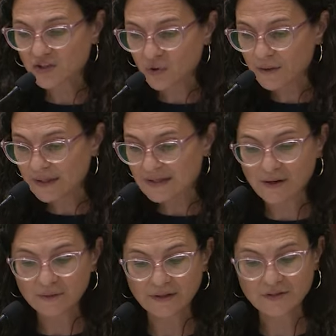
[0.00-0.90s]
decree is
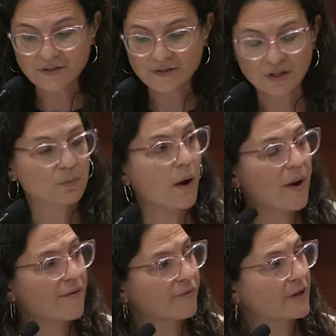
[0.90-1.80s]
not only to
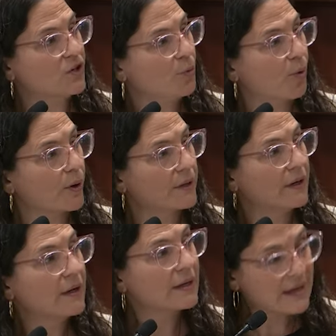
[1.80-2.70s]
throw every
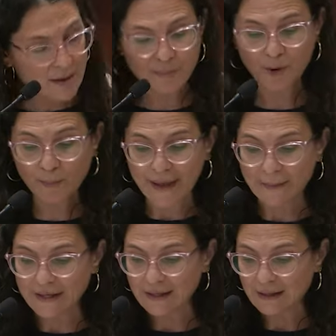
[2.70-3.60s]
newborn Hebrew
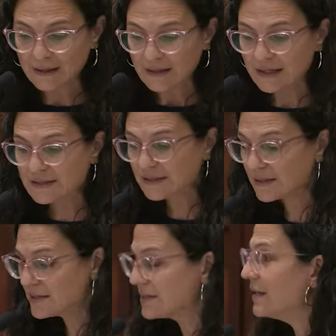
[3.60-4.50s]
baby
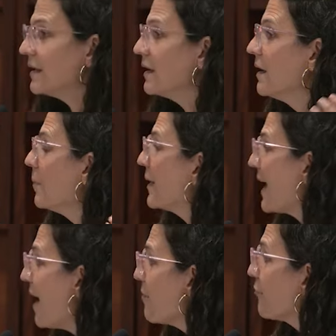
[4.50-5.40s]
into the sea,
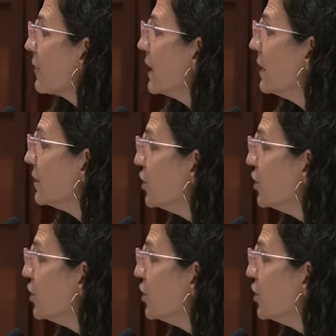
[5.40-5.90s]
but every